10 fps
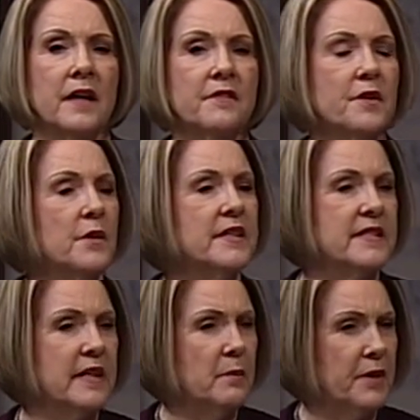if there is
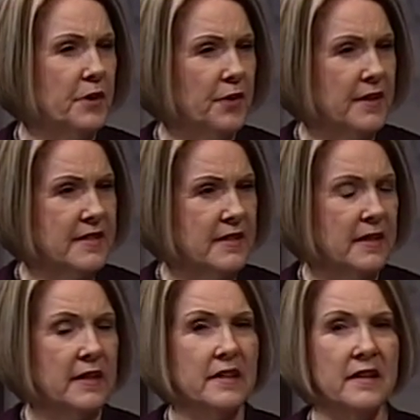any bitterness in
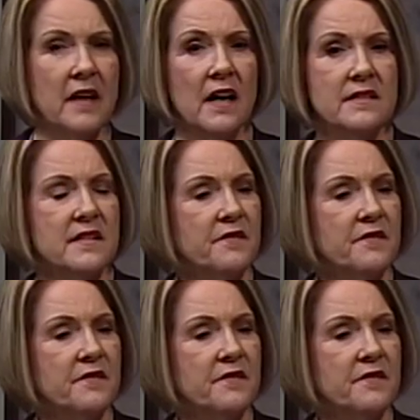it us,